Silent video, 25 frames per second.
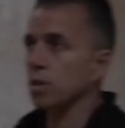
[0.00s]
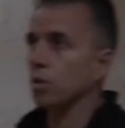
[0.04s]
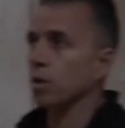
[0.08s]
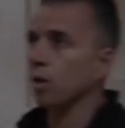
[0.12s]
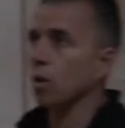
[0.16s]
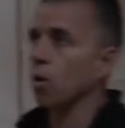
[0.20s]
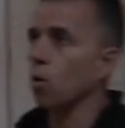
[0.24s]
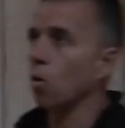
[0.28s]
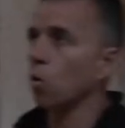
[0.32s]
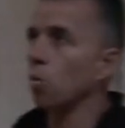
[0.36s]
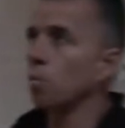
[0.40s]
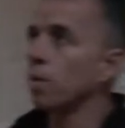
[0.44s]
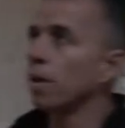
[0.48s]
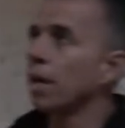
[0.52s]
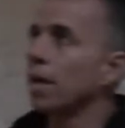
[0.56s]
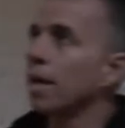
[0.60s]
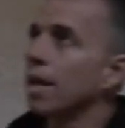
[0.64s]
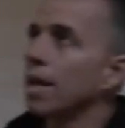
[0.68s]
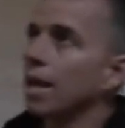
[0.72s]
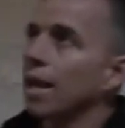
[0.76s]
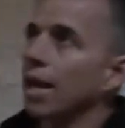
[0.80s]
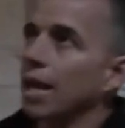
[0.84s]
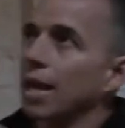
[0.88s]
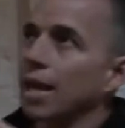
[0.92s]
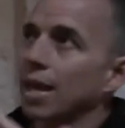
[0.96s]
home,
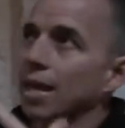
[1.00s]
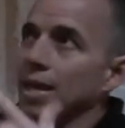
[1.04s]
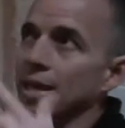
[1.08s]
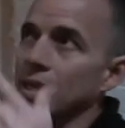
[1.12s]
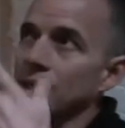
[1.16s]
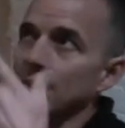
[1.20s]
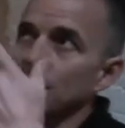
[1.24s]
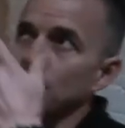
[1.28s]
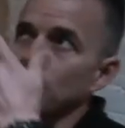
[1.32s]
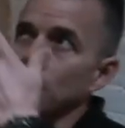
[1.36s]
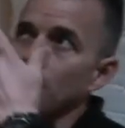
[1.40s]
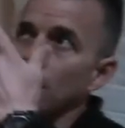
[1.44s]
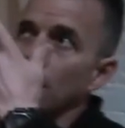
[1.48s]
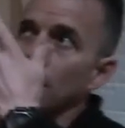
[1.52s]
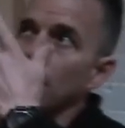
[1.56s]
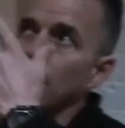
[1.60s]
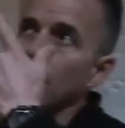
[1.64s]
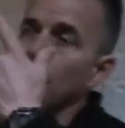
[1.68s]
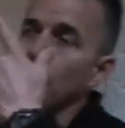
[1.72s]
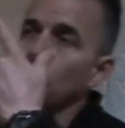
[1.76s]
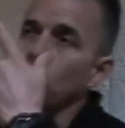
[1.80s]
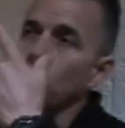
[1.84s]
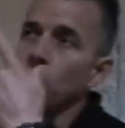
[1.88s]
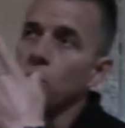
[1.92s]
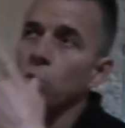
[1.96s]
and
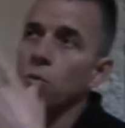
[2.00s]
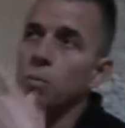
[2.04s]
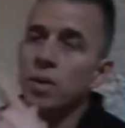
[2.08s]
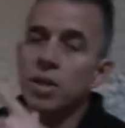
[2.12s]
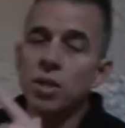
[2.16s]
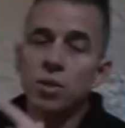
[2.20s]
we'll be